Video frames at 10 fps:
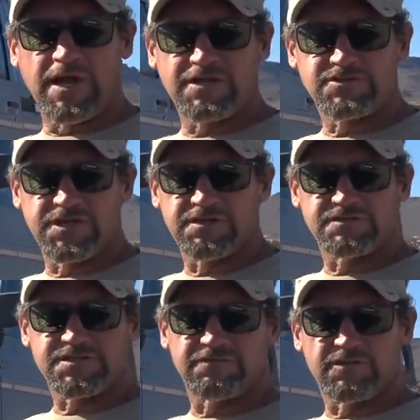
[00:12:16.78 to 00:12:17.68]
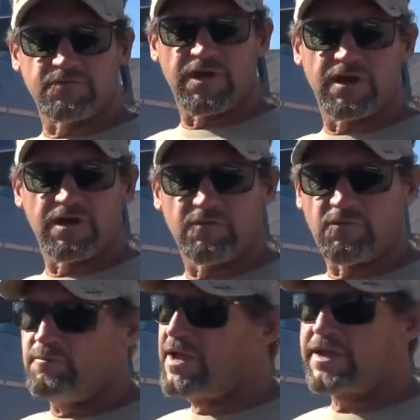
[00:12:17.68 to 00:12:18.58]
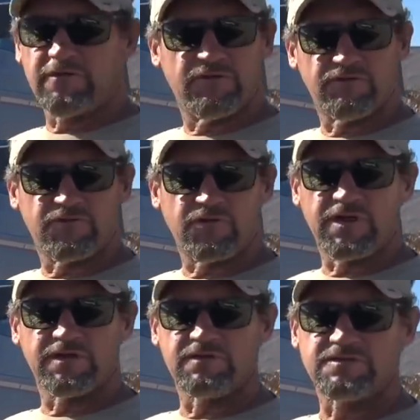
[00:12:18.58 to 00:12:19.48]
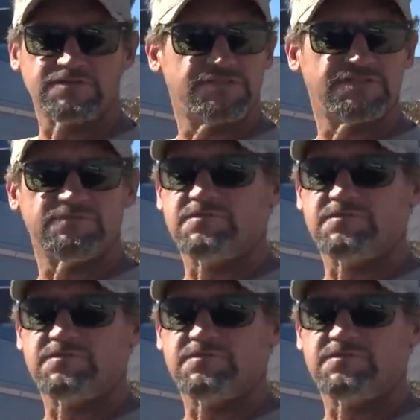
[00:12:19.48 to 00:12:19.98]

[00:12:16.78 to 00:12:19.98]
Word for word: bike trails everywhere. We make our own trails.